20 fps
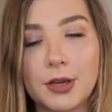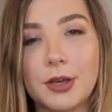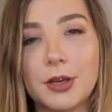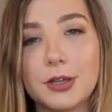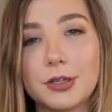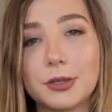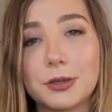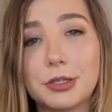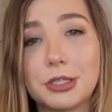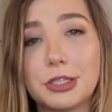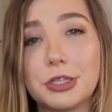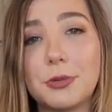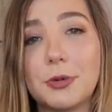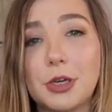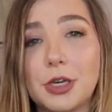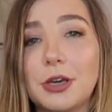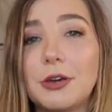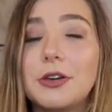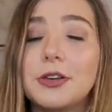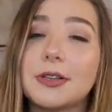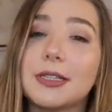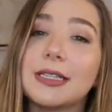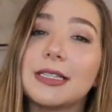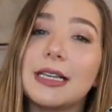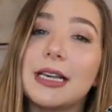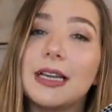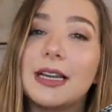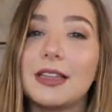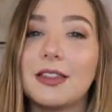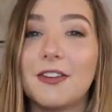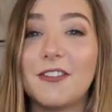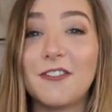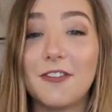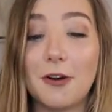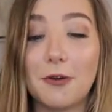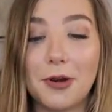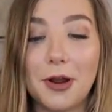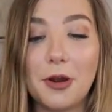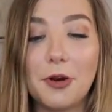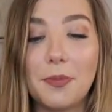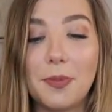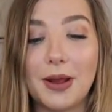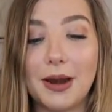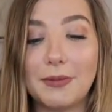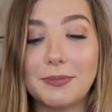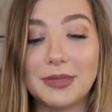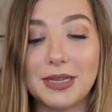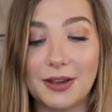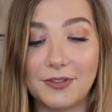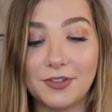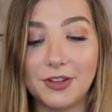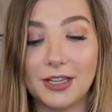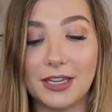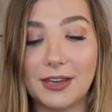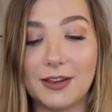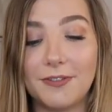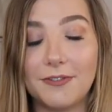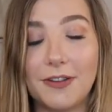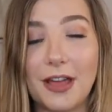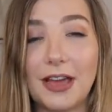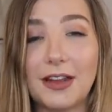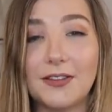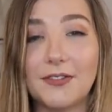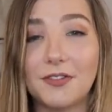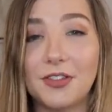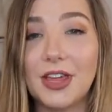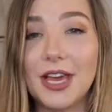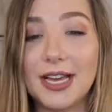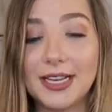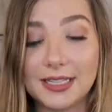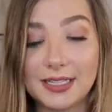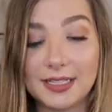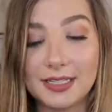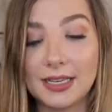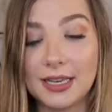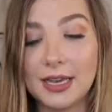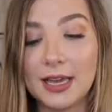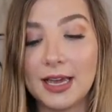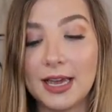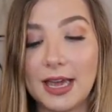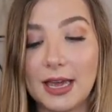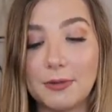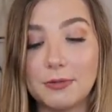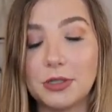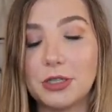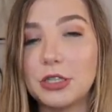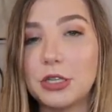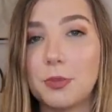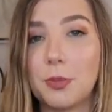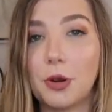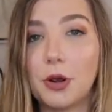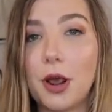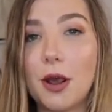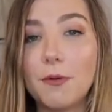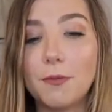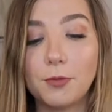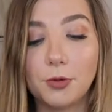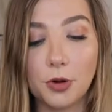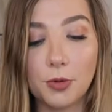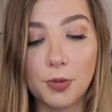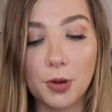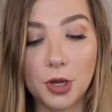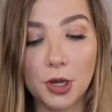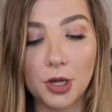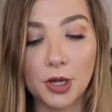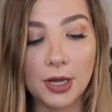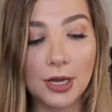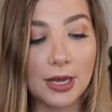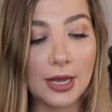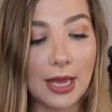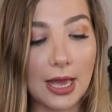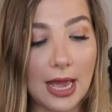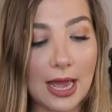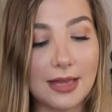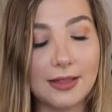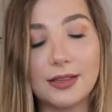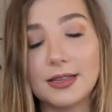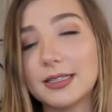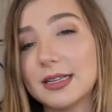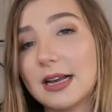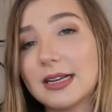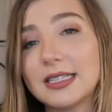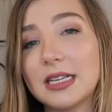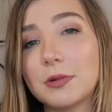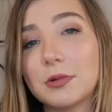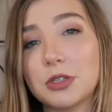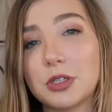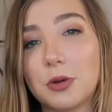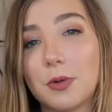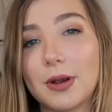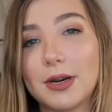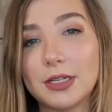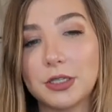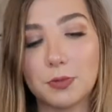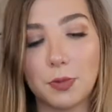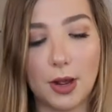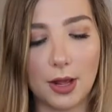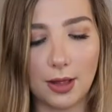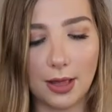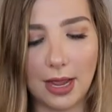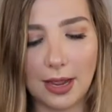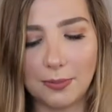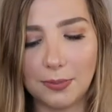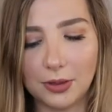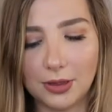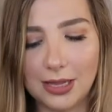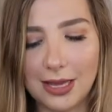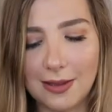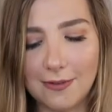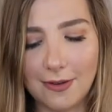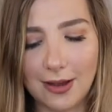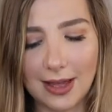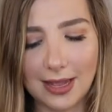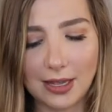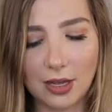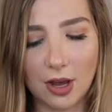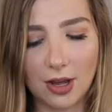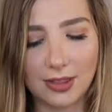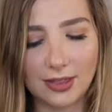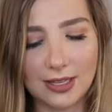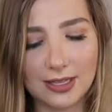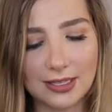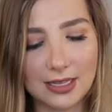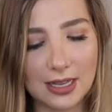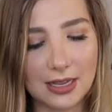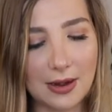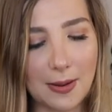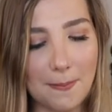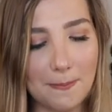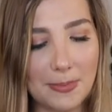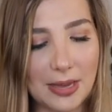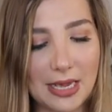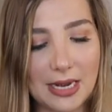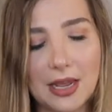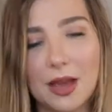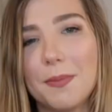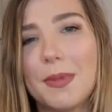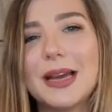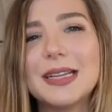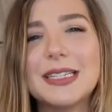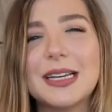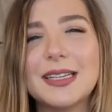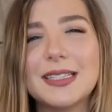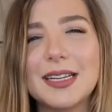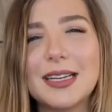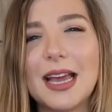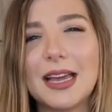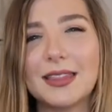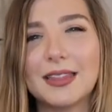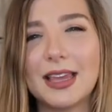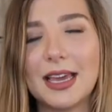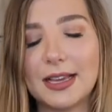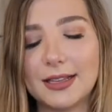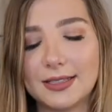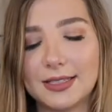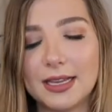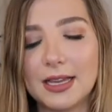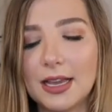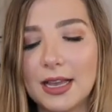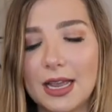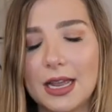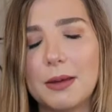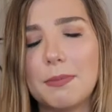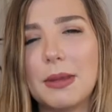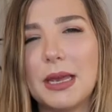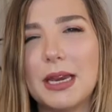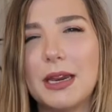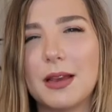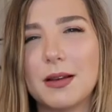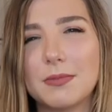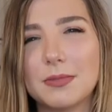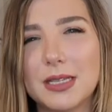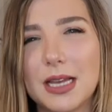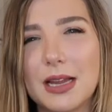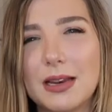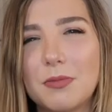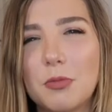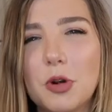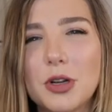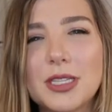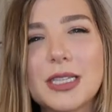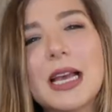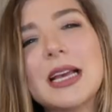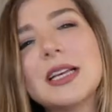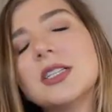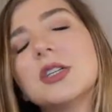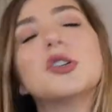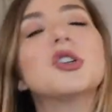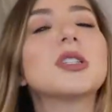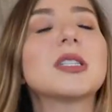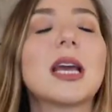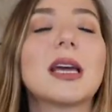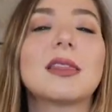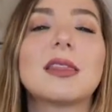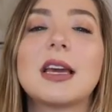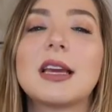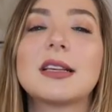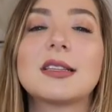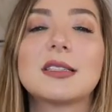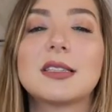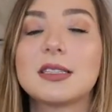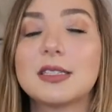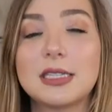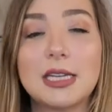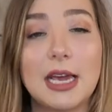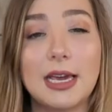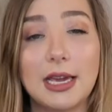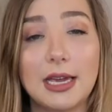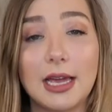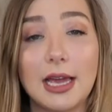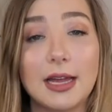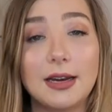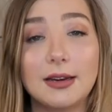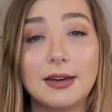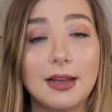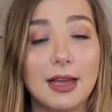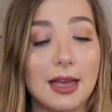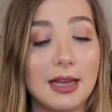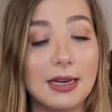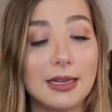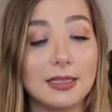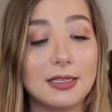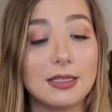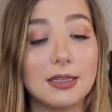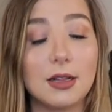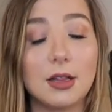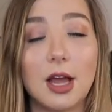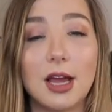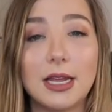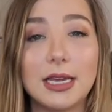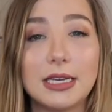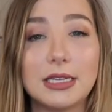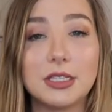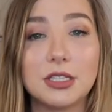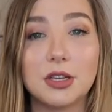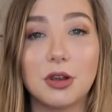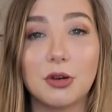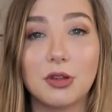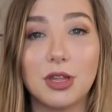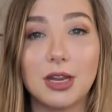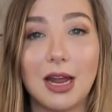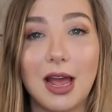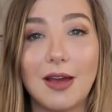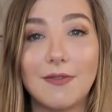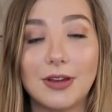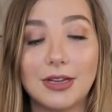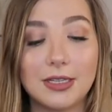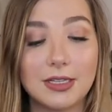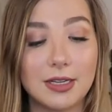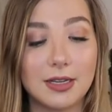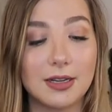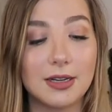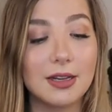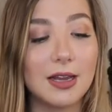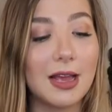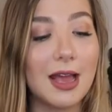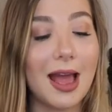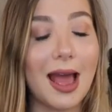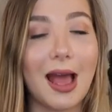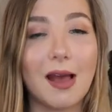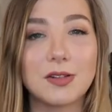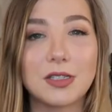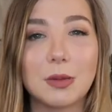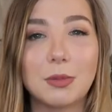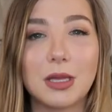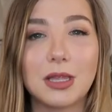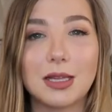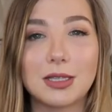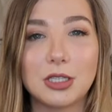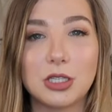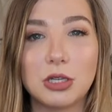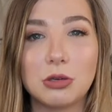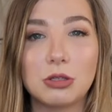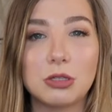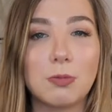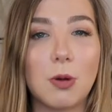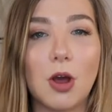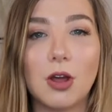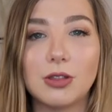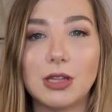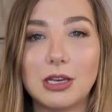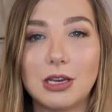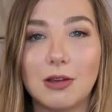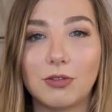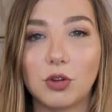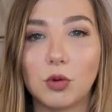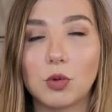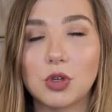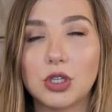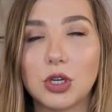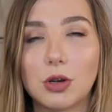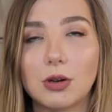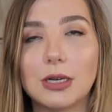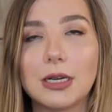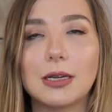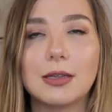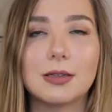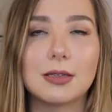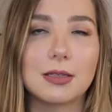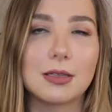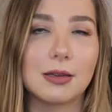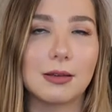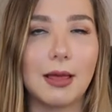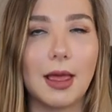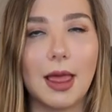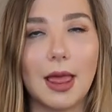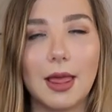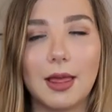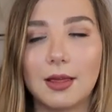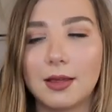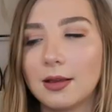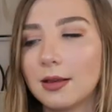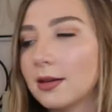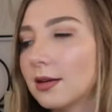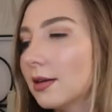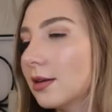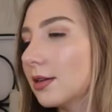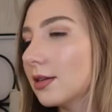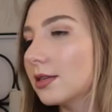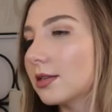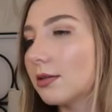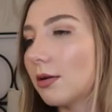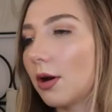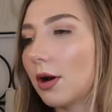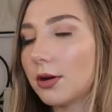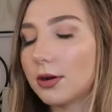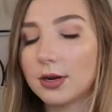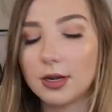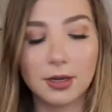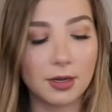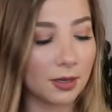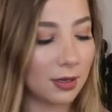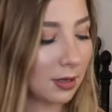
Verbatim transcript: So it's super cute. You'll see it in the photo, but I'm definitely a fan of this. It was super comfortable and the sizing was great as well. I believe I got this in a medium. I tend to get things in mediums and worst case you just get things taking in and it's a lot easier than having to have something that's too small and then you have to return it. It's like, uh, so hard.